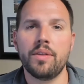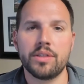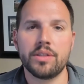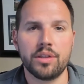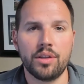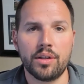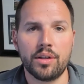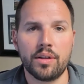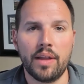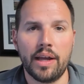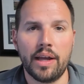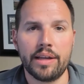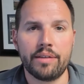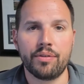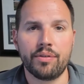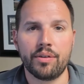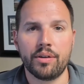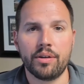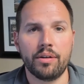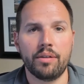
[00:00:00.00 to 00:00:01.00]
this look like
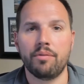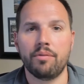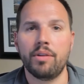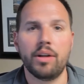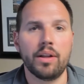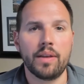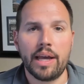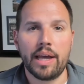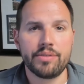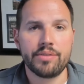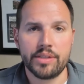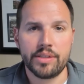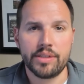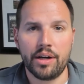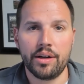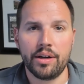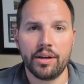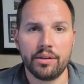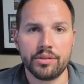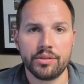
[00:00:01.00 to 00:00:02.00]
for a real life
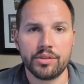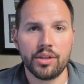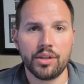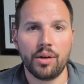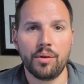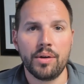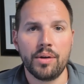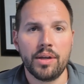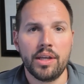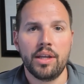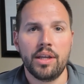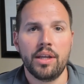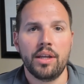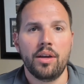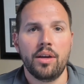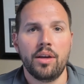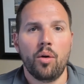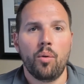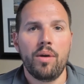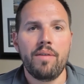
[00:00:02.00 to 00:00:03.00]
scenario? So
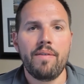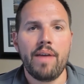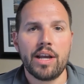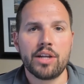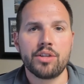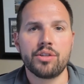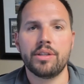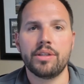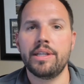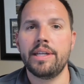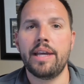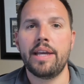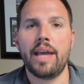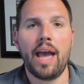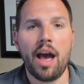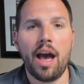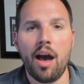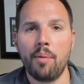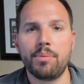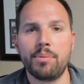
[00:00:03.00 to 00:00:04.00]
we've actually
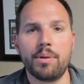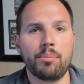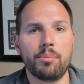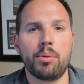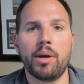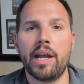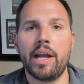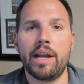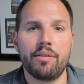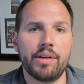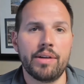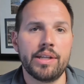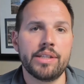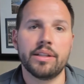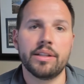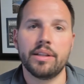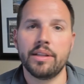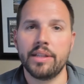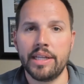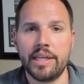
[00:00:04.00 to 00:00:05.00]
helped a brand
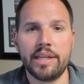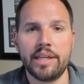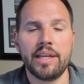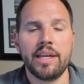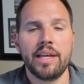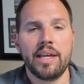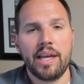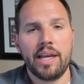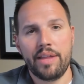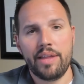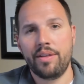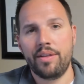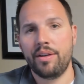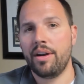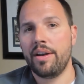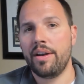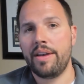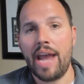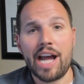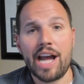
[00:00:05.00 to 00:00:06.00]
recently, and they're
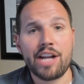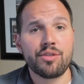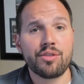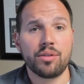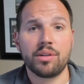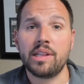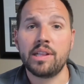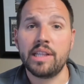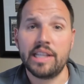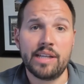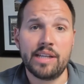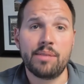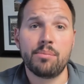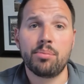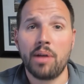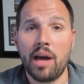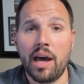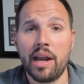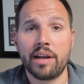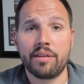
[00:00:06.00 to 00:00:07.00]
a natural cleaning
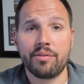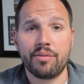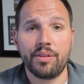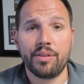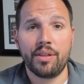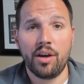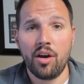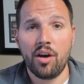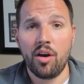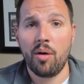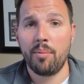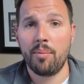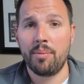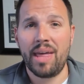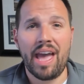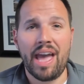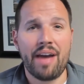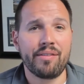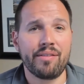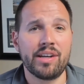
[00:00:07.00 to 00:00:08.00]
product for the home. They
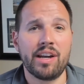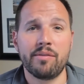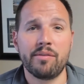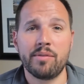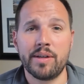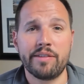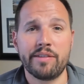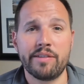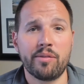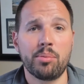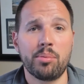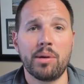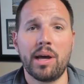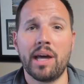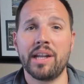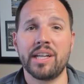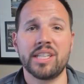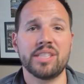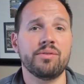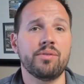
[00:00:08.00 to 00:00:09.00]
have a number of different
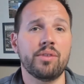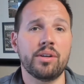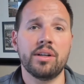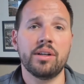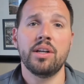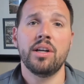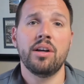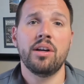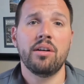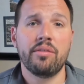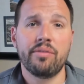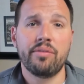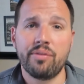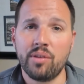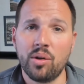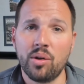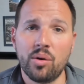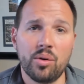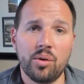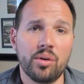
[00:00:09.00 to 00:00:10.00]
products for
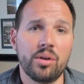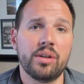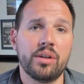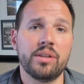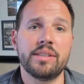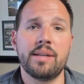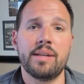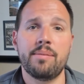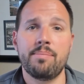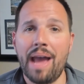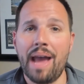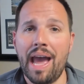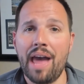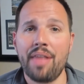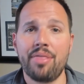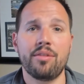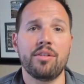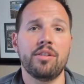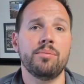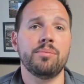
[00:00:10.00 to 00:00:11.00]
floors and
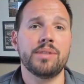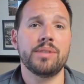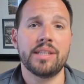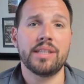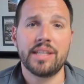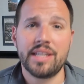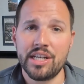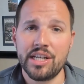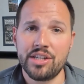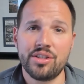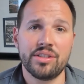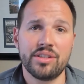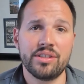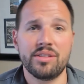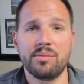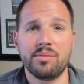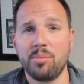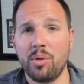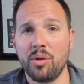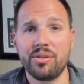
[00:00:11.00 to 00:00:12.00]
bathrooms and kitchens
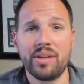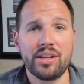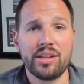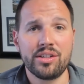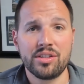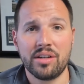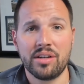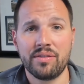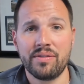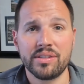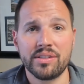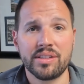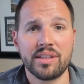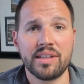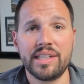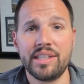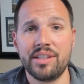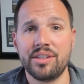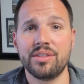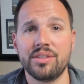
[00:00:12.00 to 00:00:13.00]
and multi-surface
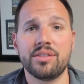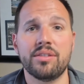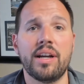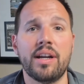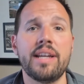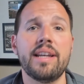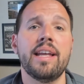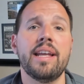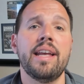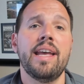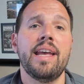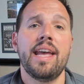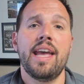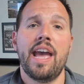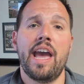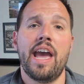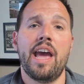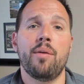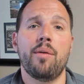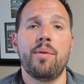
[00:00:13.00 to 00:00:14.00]
cleaners, right?
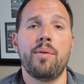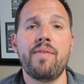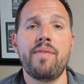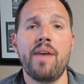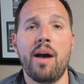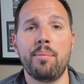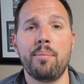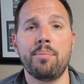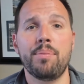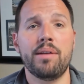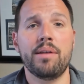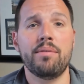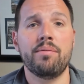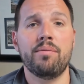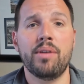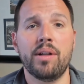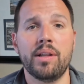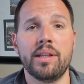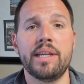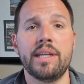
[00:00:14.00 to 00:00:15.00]
And we've helped them
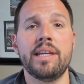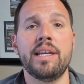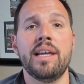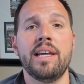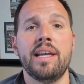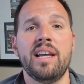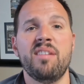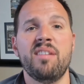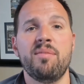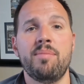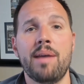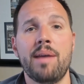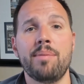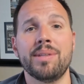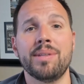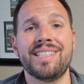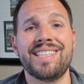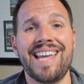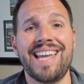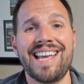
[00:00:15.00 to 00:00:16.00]
really be able
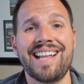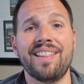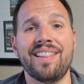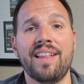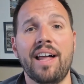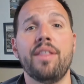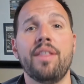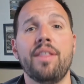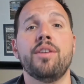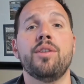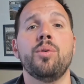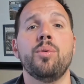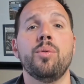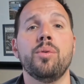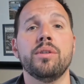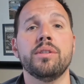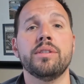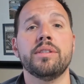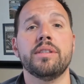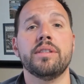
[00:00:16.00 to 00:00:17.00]
to take a lot of the
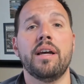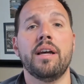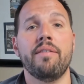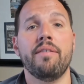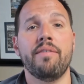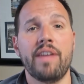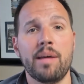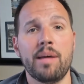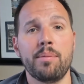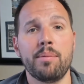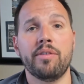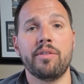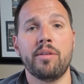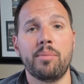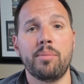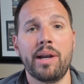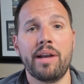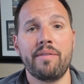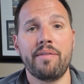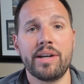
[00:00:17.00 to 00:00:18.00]
tools available for
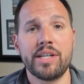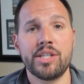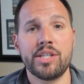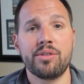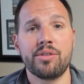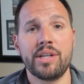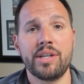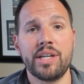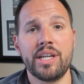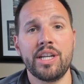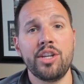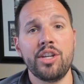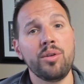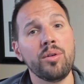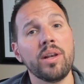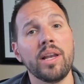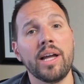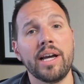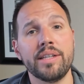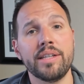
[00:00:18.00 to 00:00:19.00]
Brand Registry and
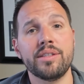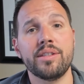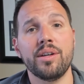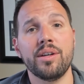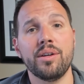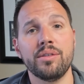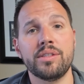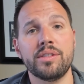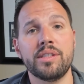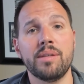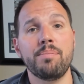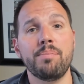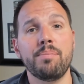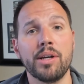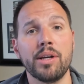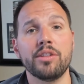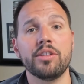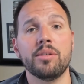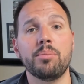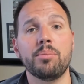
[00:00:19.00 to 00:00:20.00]
utilize those to
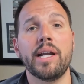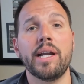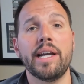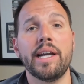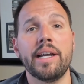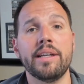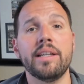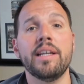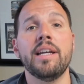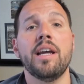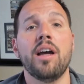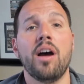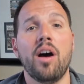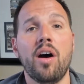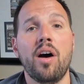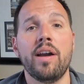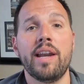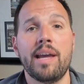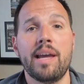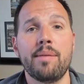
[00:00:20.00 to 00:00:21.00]
build their brand
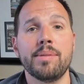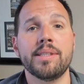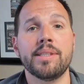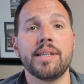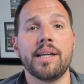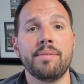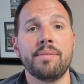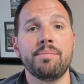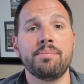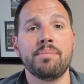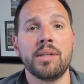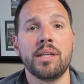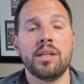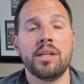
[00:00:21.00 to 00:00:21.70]
on Amazon.